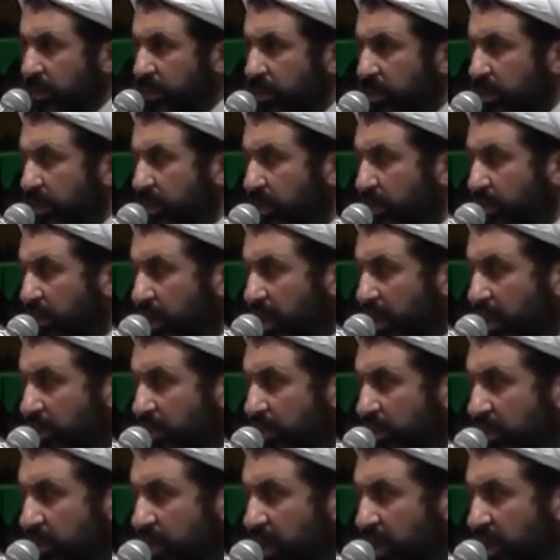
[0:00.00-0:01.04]
The dua
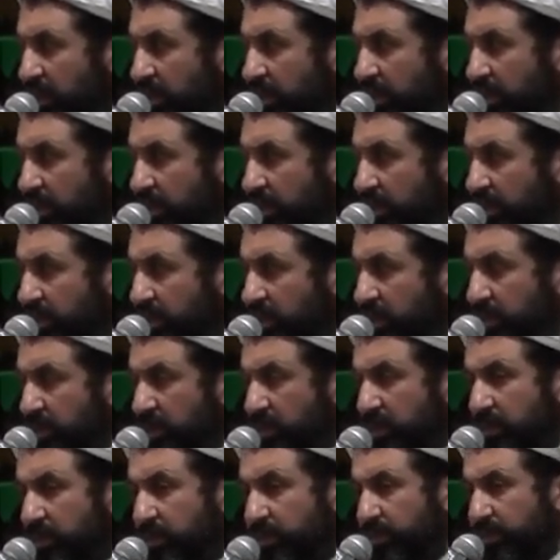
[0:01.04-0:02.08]
which I
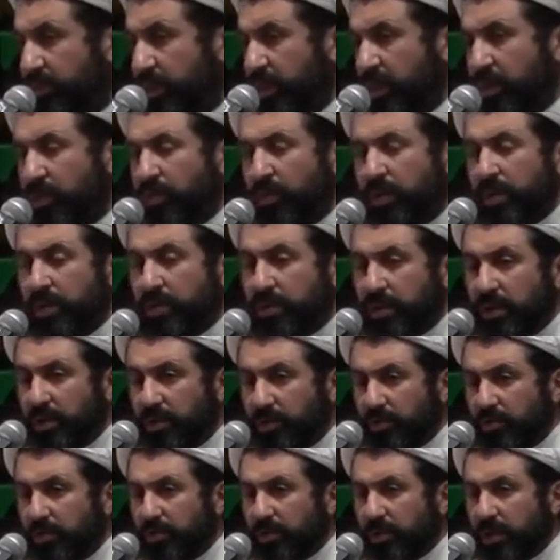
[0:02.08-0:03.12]
frequently
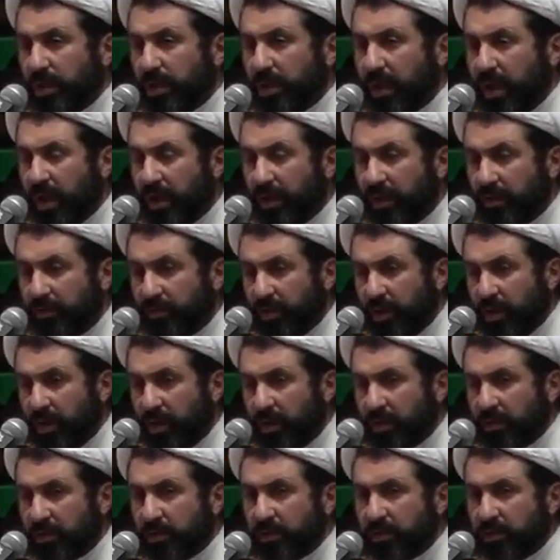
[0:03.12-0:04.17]
use in
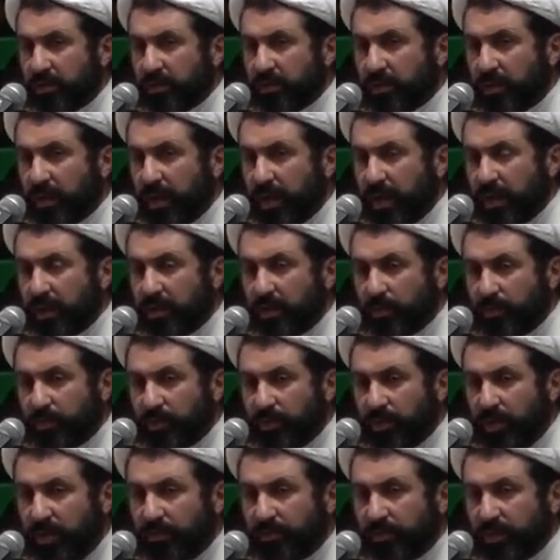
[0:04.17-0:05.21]
Arafat and the
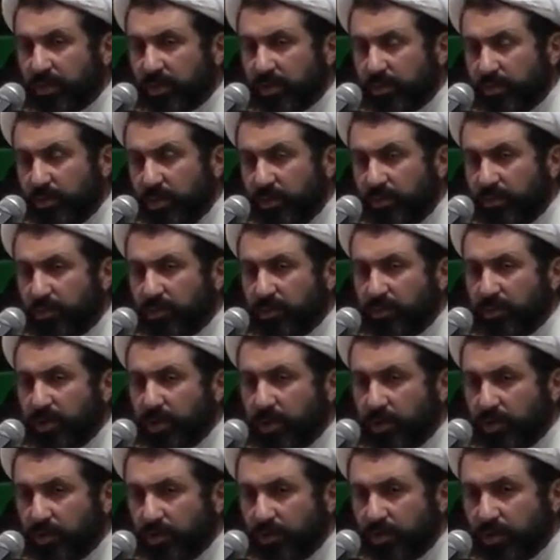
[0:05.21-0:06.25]
prophets before
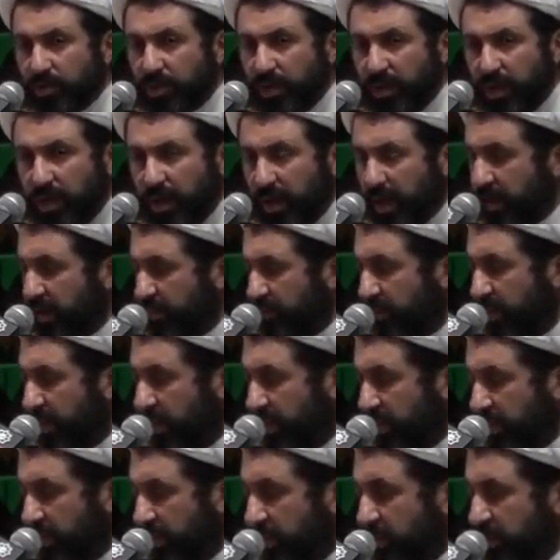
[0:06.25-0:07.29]
me used in
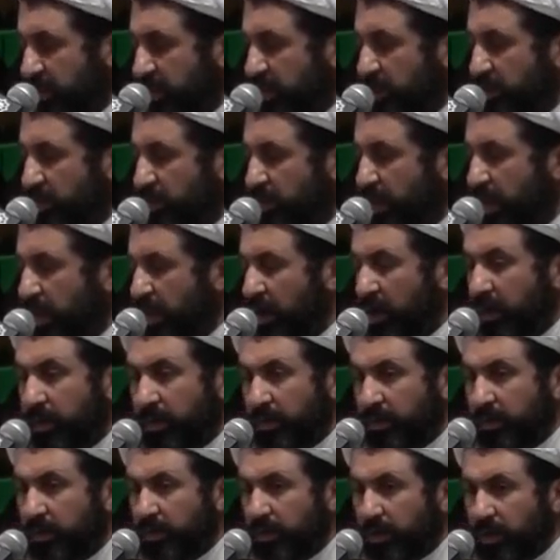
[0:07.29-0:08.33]
Arafat is this dua.
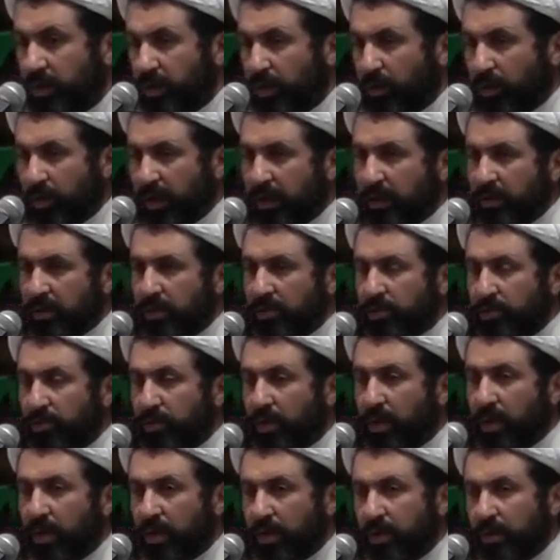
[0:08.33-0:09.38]
Look at this
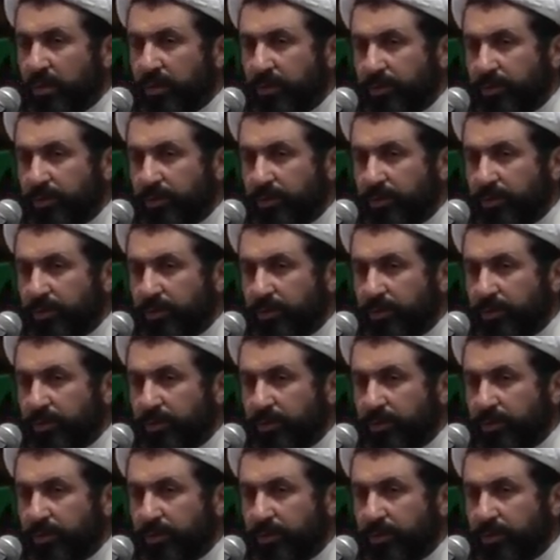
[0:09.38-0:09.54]
dua.